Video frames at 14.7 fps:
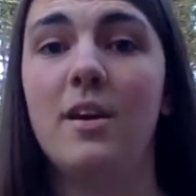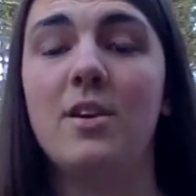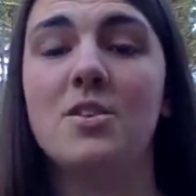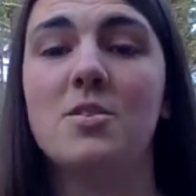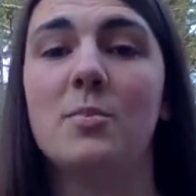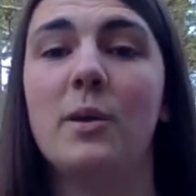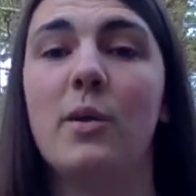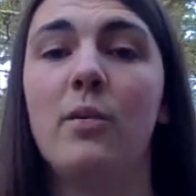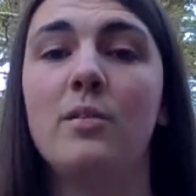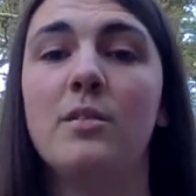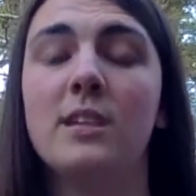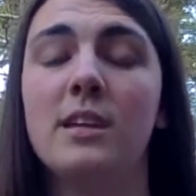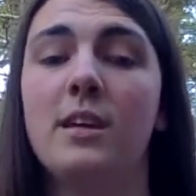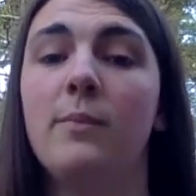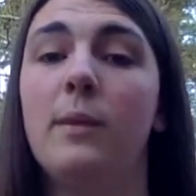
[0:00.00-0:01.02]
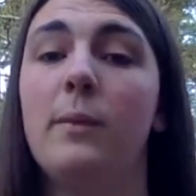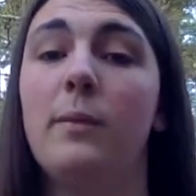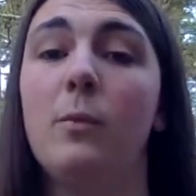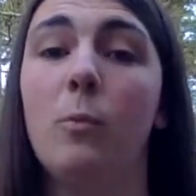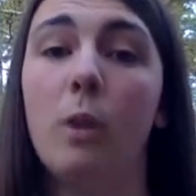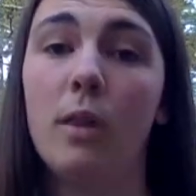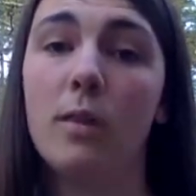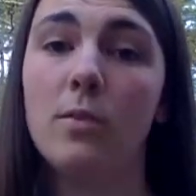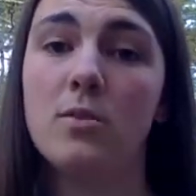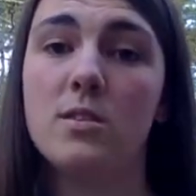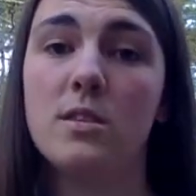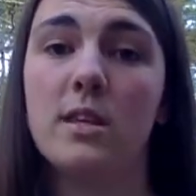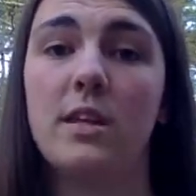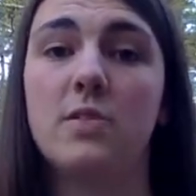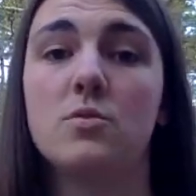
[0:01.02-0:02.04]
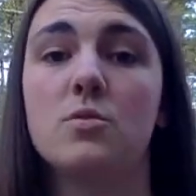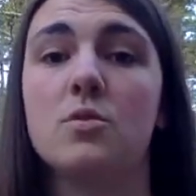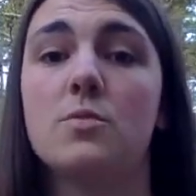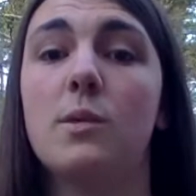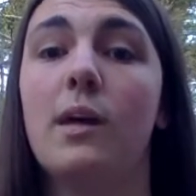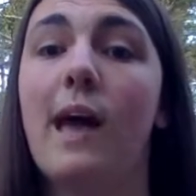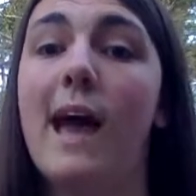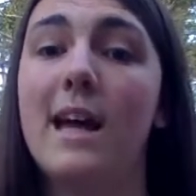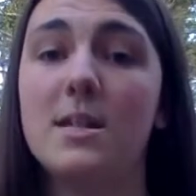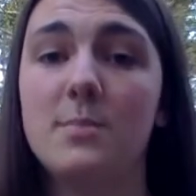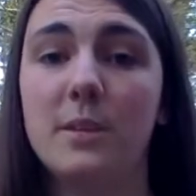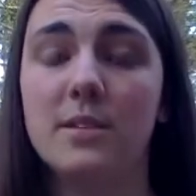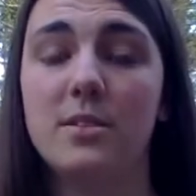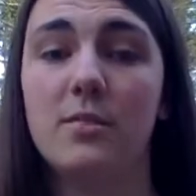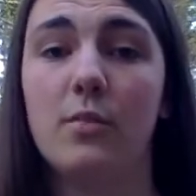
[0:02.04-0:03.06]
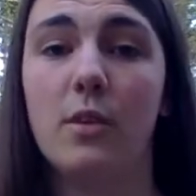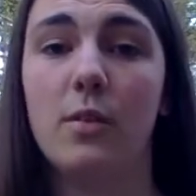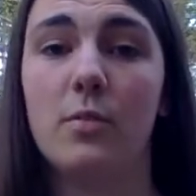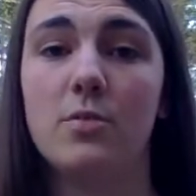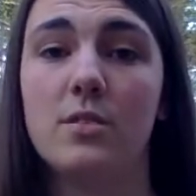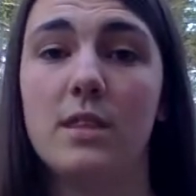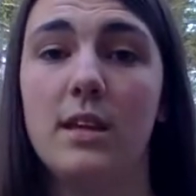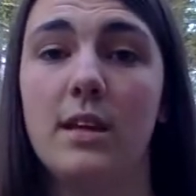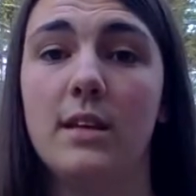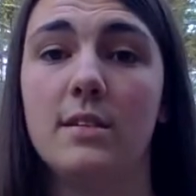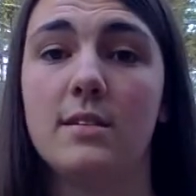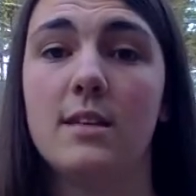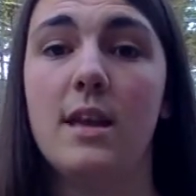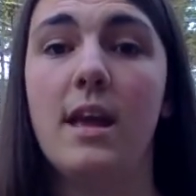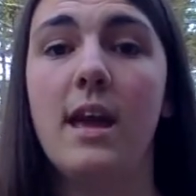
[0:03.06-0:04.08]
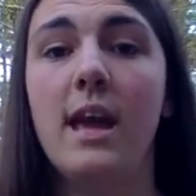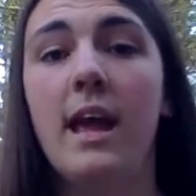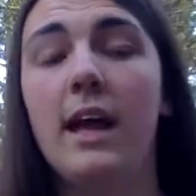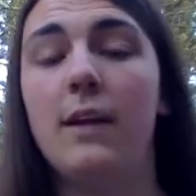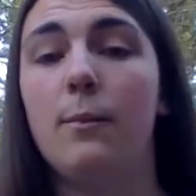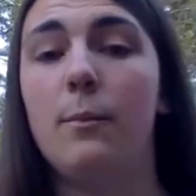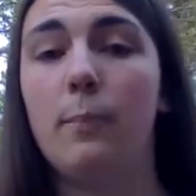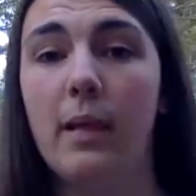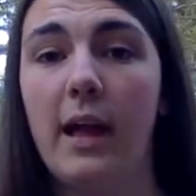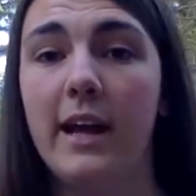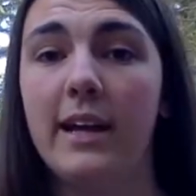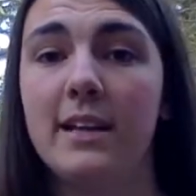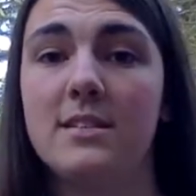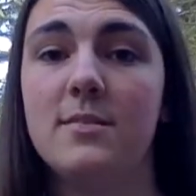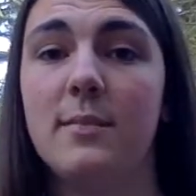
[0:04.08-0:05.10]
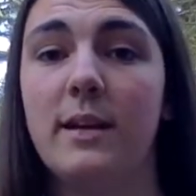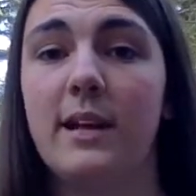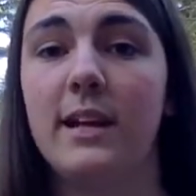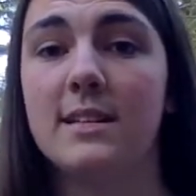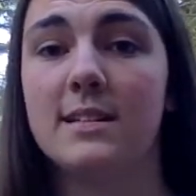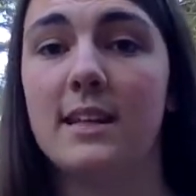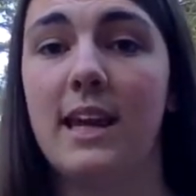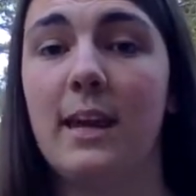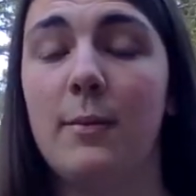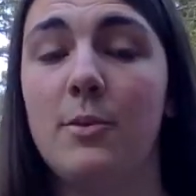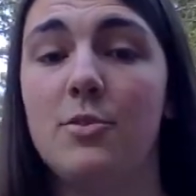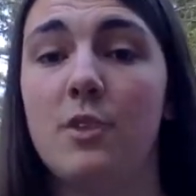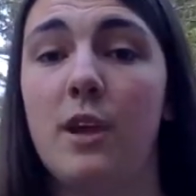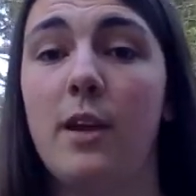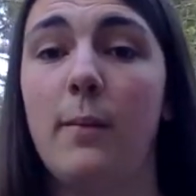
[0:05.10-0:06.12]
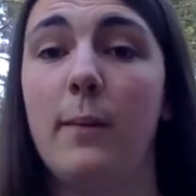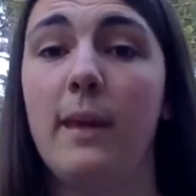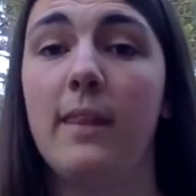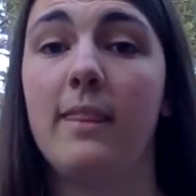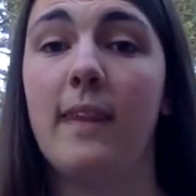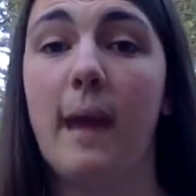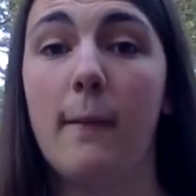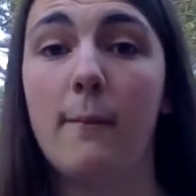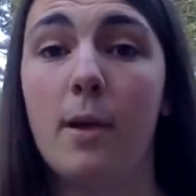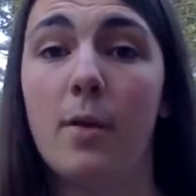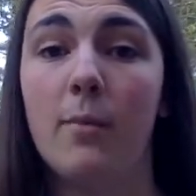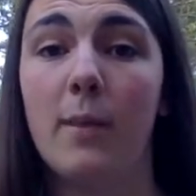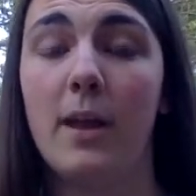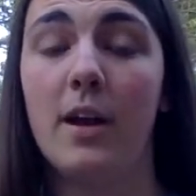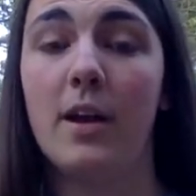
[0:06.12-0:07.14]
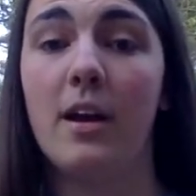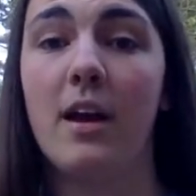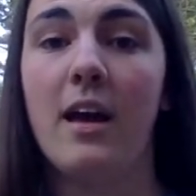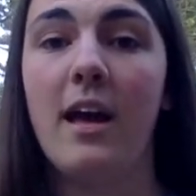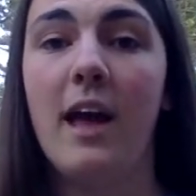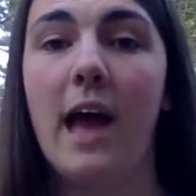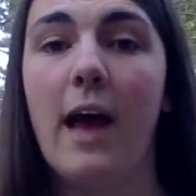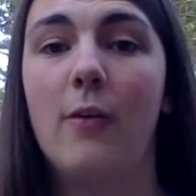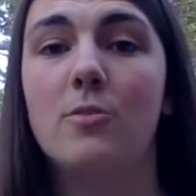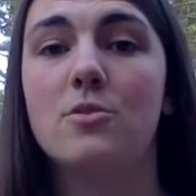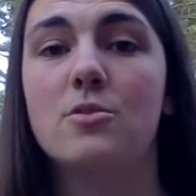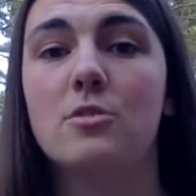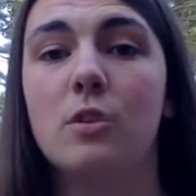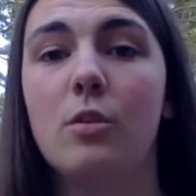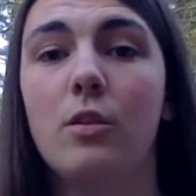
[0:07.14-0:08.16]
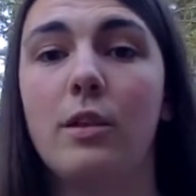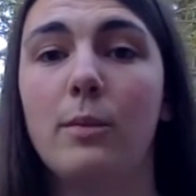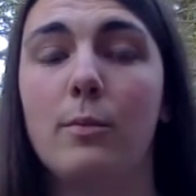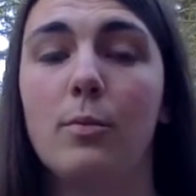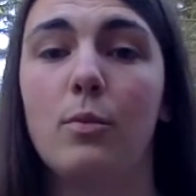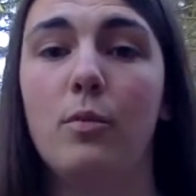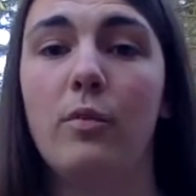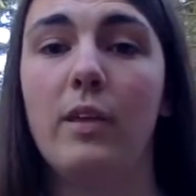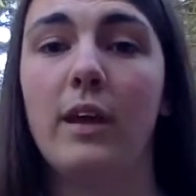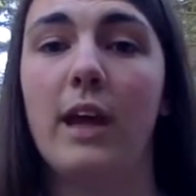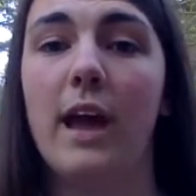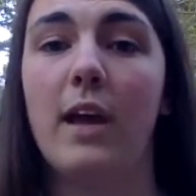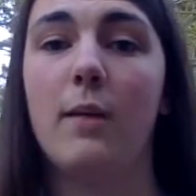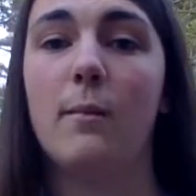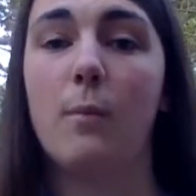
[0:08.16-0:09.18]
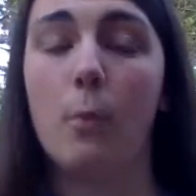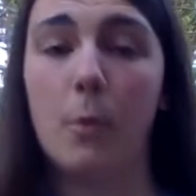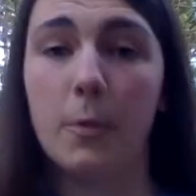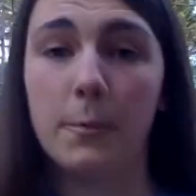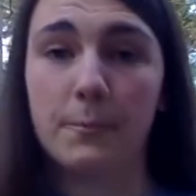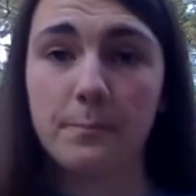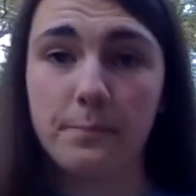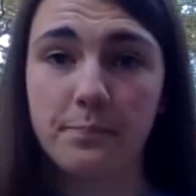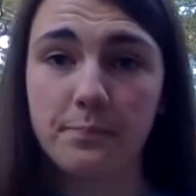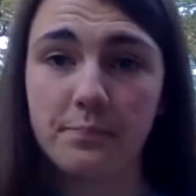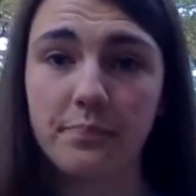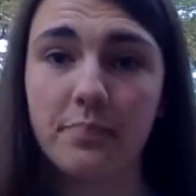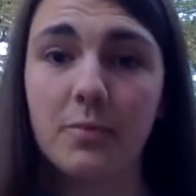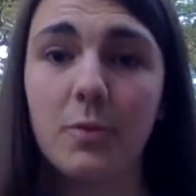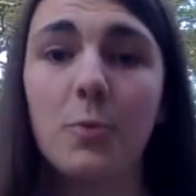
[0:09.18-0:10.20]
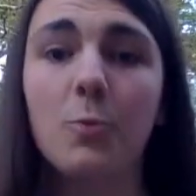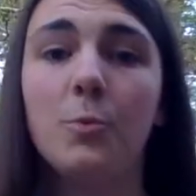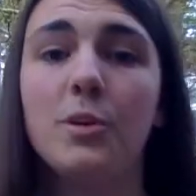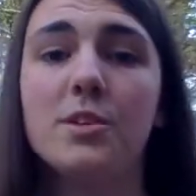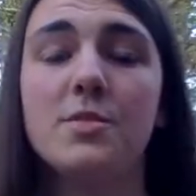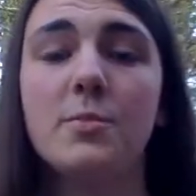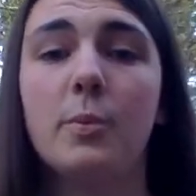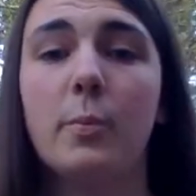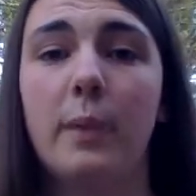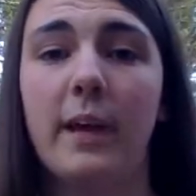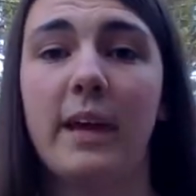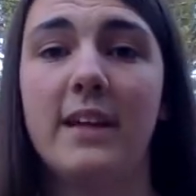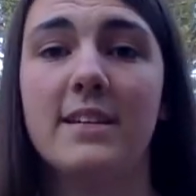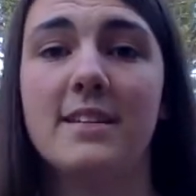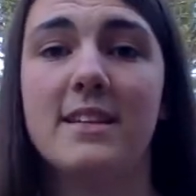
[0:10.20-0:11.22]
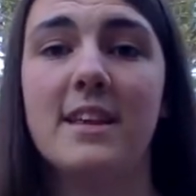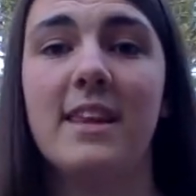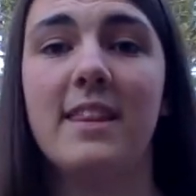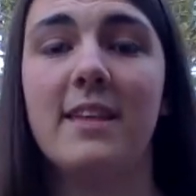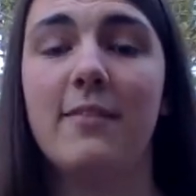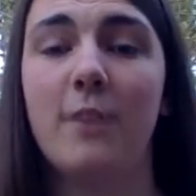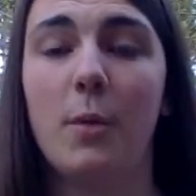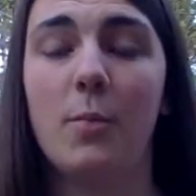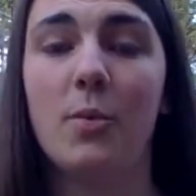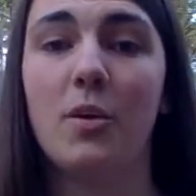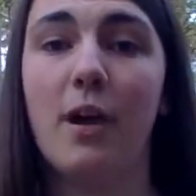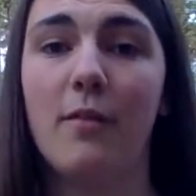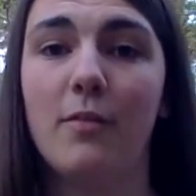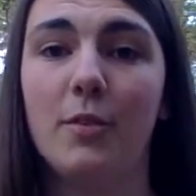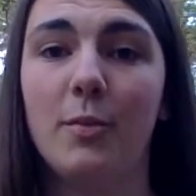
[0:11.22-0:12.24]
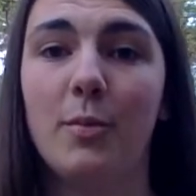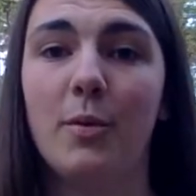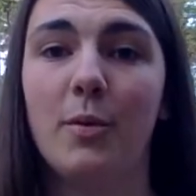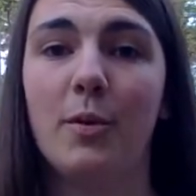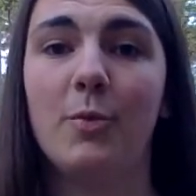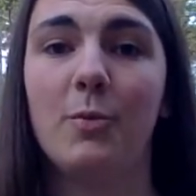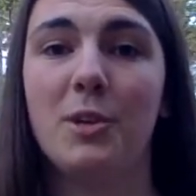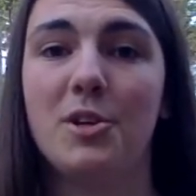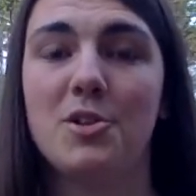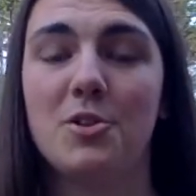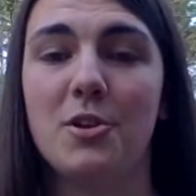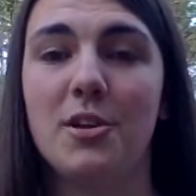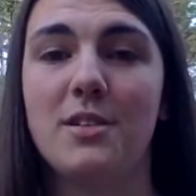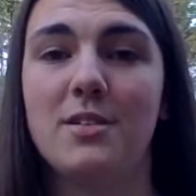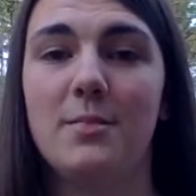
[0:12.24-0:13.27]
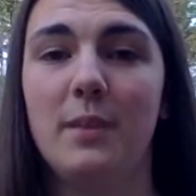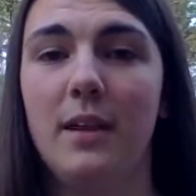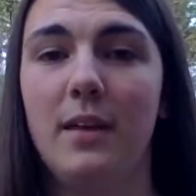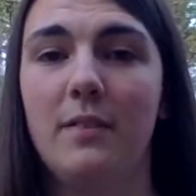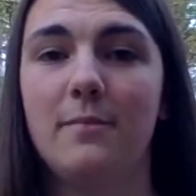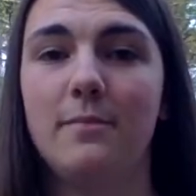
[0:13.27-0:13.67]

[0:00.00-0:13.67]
So by only taking maybe 1 of those things or small aspects of 1 of those things and applying it to my next game and trying to make that part better, I was slowly improving at a more reasonable pace that felt more comfortable and reassuring to me.